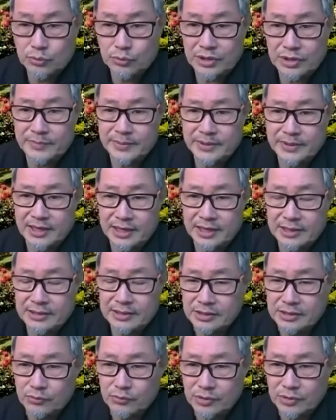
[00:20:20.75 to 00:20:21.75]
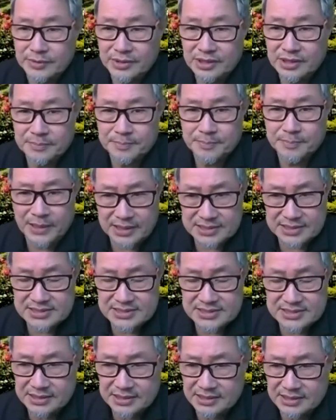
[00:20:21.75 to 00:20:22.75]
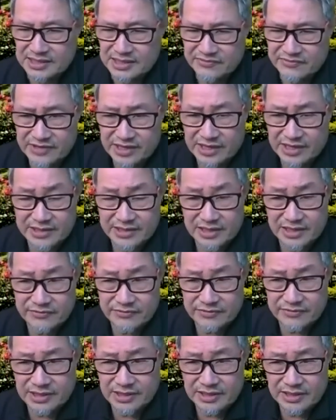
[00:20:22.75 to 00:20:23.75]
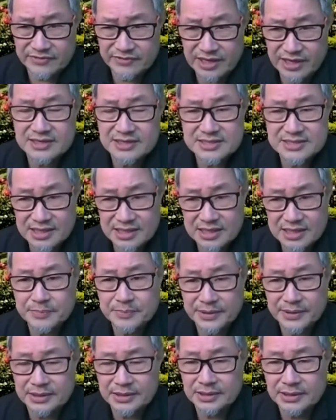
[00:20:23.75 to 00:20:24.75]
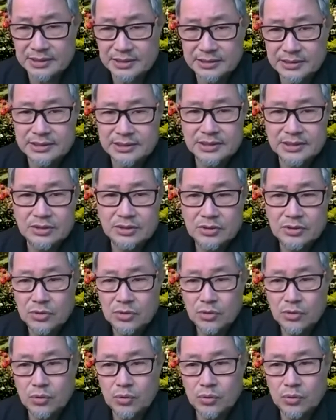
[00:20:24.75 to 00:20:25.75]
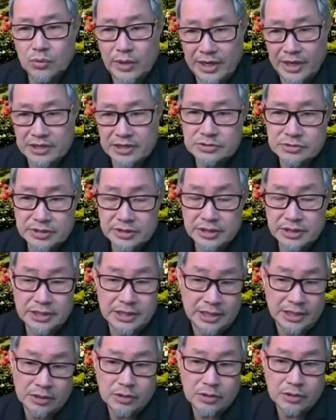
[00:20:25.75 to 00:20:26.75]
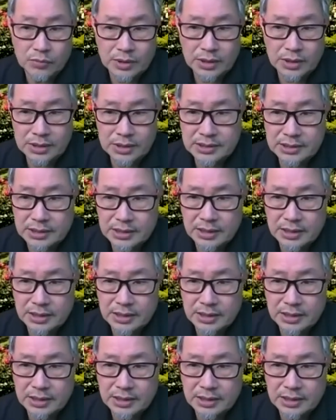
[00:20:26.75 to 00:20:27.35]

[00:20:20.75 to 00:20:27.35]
We have been hiring women in Pakistan and Afghan- Afghanistan in particular who mm-hmm. actually cannot work.